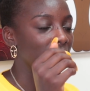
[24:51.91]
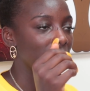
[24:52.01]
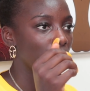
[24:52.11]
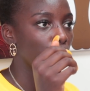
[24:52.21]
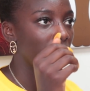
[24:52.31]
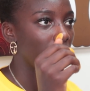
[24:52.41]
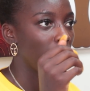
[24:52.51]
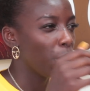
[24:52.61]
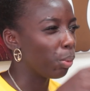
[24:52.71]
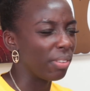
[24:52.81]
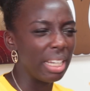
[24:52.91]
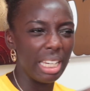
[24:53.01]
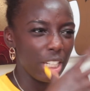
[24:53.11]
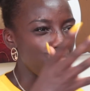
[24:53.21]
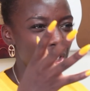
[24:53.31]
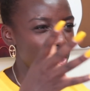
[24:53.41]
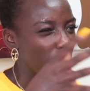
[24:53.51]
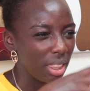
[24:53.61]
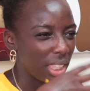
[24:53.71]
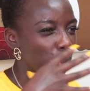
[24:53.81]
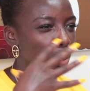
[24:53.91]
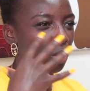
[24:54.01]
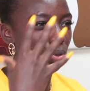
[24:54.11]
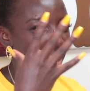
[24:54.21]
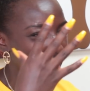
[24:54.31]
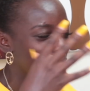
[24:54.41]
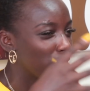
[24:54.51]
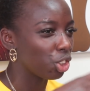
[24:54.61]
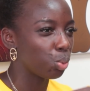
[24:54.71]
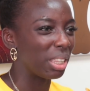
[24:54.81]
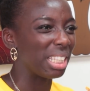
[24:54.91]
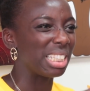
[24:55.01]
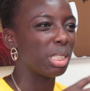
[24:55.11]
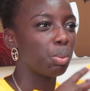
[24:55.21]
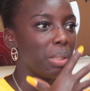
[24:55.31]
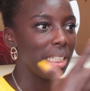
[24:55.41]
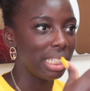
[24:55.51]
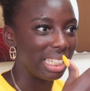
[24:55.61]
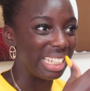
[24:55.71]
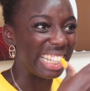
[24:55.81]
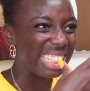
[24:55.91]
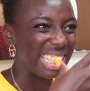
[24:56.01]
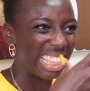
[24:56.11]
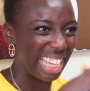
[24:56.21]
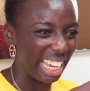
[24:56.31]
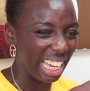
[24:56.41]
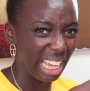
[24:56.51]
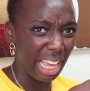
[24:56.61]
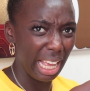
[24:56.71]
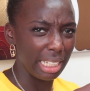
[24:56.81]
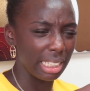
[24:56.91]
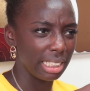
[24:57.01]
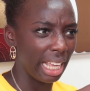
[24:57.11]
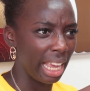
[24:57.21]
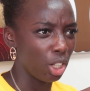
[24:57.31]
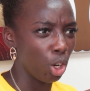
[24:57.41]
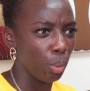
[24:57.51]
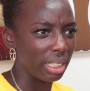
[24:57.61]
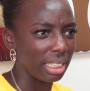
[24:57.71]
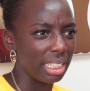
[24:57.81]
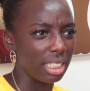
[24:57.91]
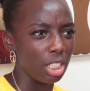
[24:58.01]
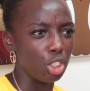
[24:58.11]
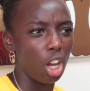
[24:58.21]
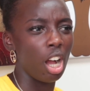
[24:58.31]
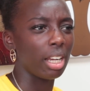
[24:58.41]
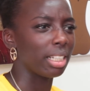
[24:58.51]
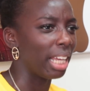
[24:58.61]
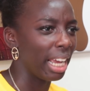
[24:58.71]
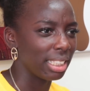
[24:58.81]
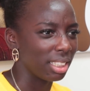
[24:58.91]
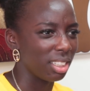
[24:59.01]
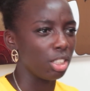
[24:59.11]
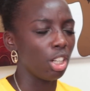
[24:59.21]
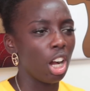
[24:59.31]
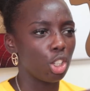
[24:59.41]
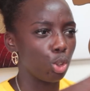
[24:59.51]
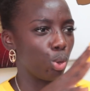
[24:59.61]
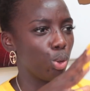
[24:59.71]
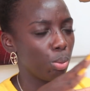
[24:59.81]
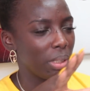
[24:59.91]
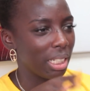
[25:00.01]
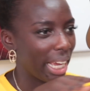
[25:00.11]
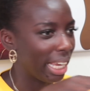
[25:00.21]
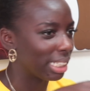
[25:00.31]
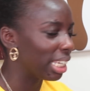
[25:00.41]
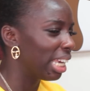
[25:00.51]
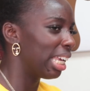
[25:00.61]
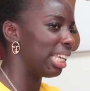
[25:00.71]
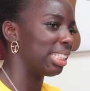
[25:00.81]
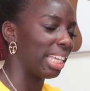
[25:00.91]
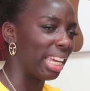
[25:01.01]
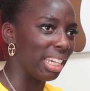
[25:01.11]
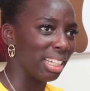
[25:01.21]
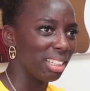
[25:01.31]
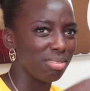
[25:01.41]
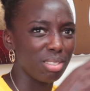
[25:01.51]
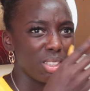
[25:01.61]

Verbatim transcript: it's a thing where within literature and things we read and just within speaking, it's mm. there. And it's like, oh, it's it's a dark night, it's a dark, gloomy night it's a a